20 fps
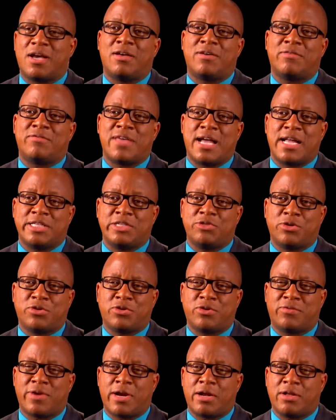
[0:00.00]
of the
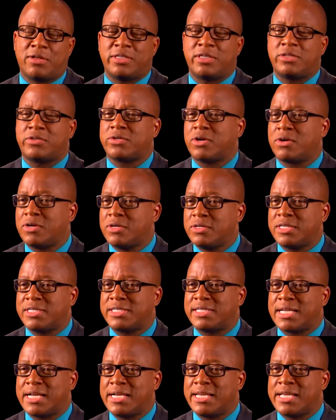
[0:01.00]
antiretrovirals is our
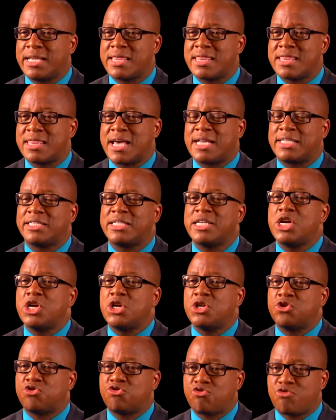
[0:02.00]
understanding that
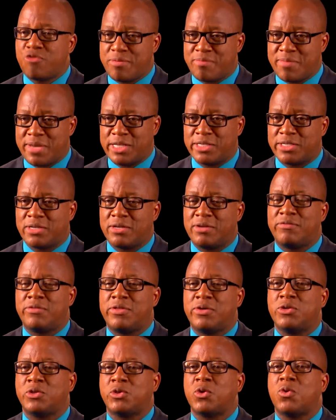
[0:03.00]
treatment of
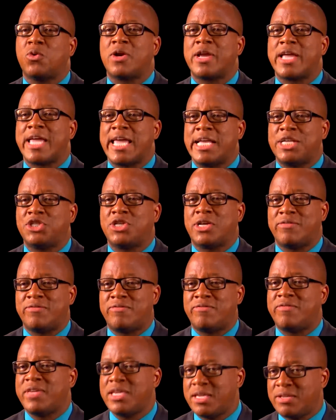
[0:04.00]
those who are
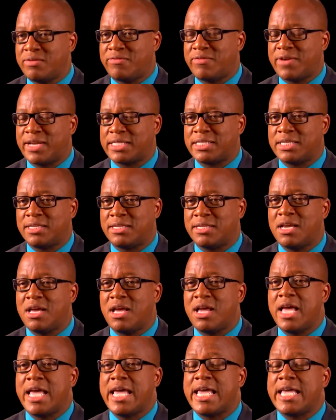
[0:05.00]
HIV infected
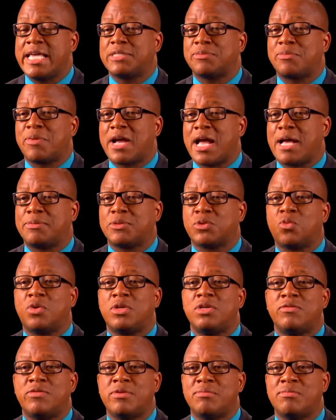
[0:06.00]
is perhaps
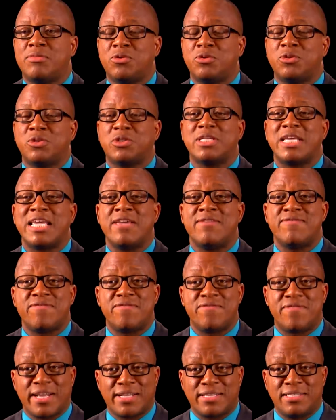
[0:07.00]
one of the most
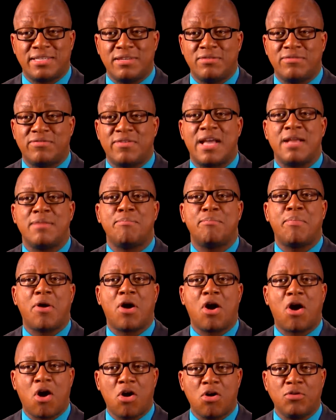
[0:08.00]
effective and
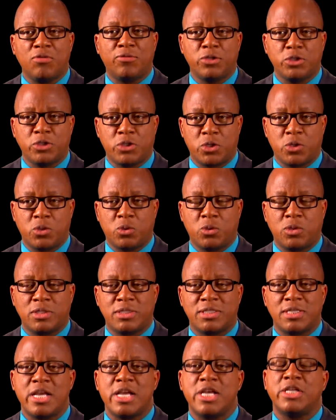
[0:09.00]
powerful
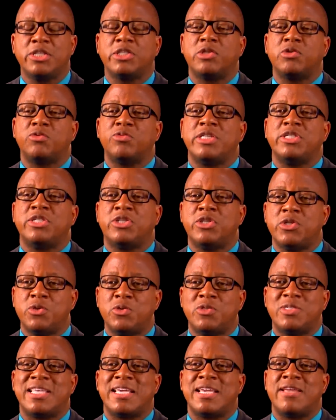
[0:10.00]
tools to
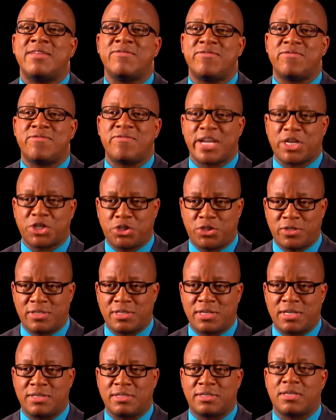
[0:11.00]
reduce the
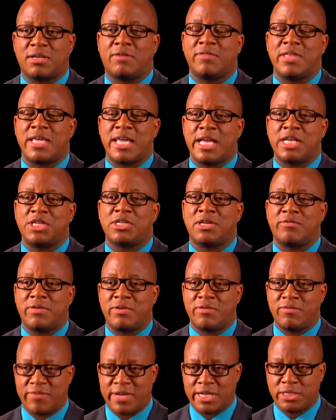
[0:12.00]
infectiousness of the
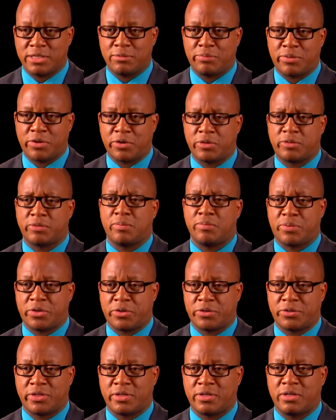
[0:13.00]
HIV-infected
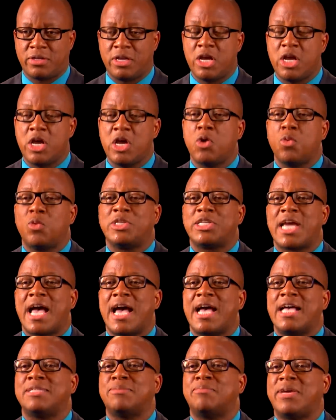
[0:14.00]
person, which
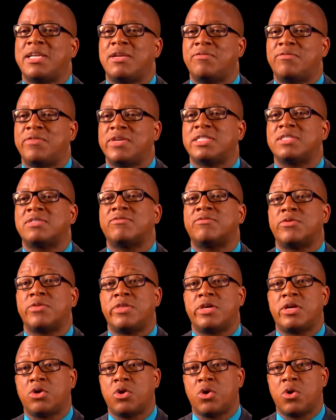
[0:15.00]
has benefits for
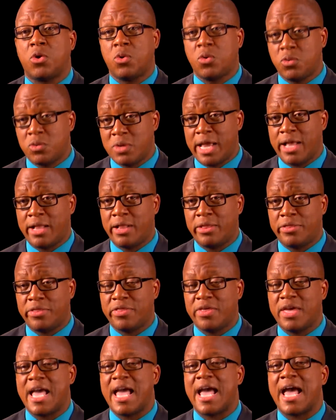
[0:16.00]
their own health
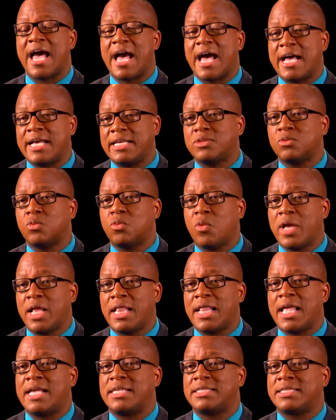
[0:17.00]
as
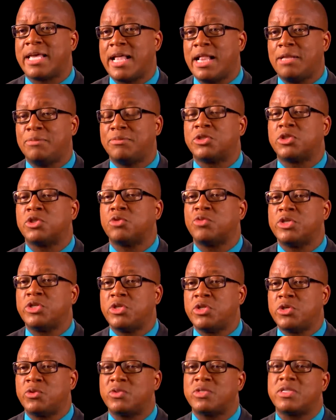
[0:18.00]
well as helps to
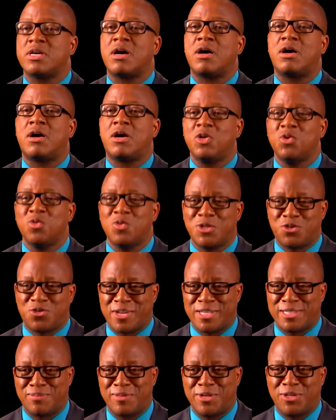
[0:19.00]
reduce the onward
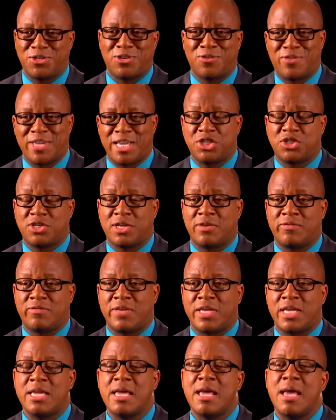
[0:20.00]
transmission of
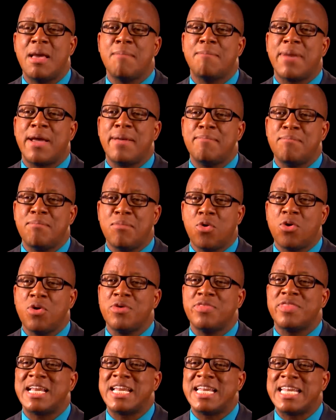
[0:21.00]
HIV by
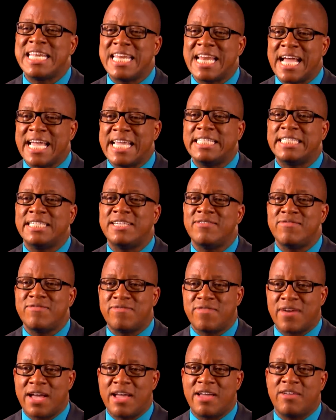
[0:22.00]
more than
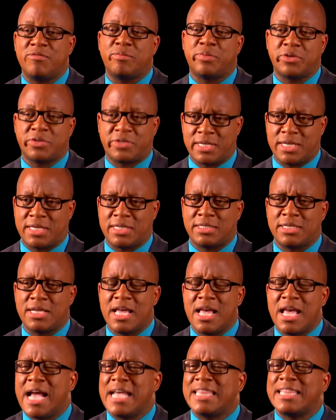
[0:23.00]
95%.
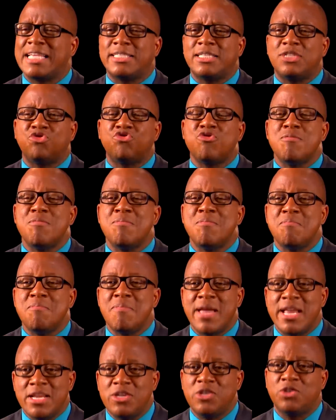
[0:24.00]
And that's a
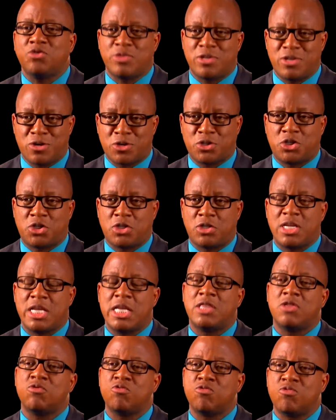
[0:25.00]
tremendous reduction
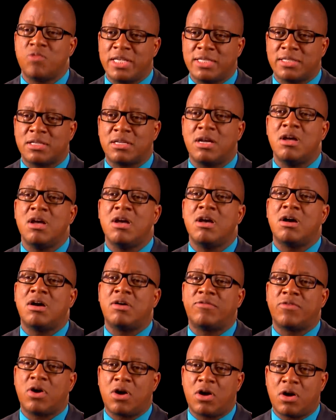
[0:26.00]
in the risk
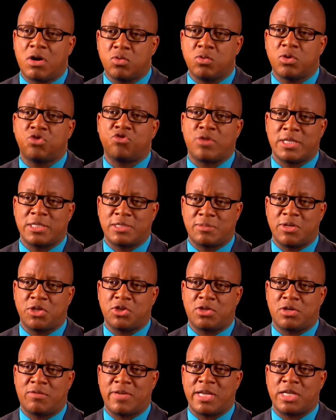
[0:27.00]
of onward
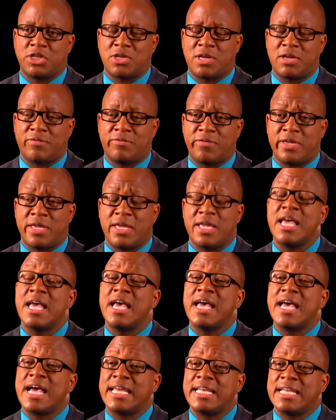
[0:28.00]
transmission of HIV,
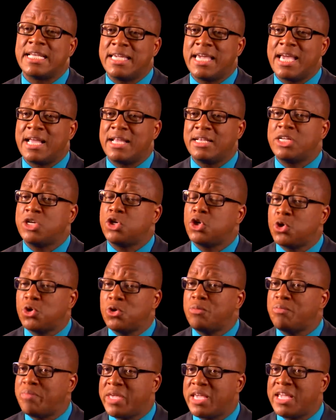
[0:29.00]
and again,
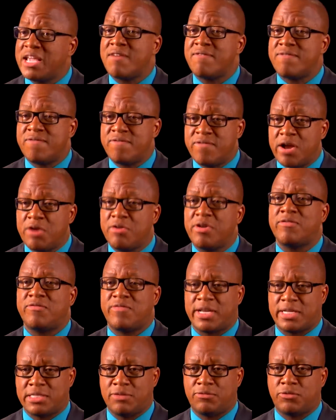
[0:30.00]
could be a very
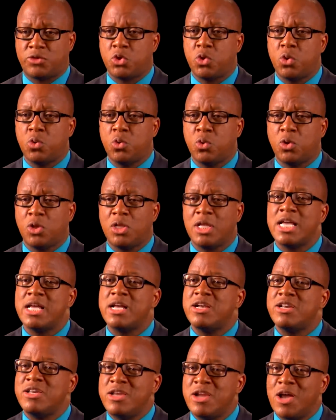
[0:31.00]
effective tool,
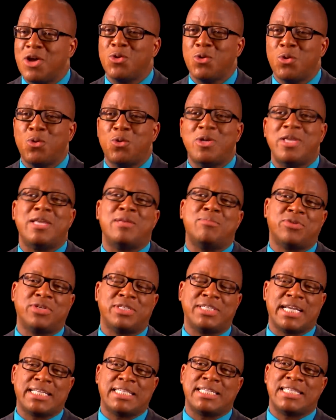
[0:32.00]
not only in
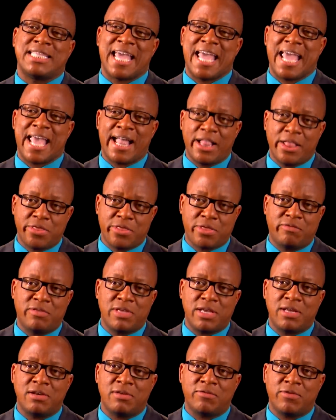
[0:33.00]
protecting the health of
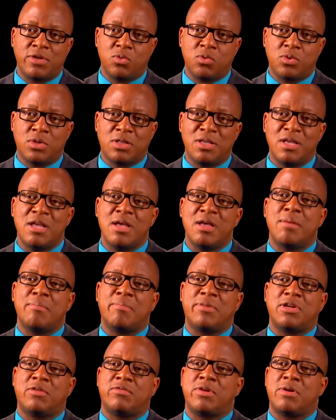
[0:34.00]
the individual,
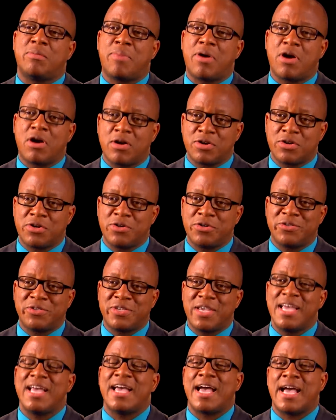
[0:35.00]
but of their partners,
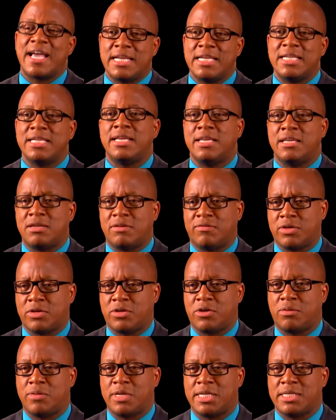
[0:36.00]
and indeed of the
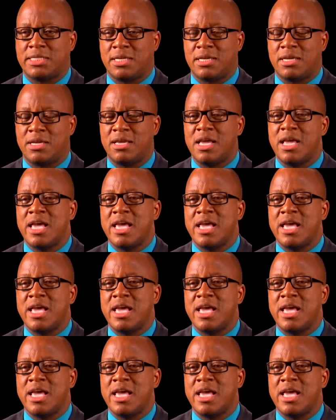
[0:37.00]
community.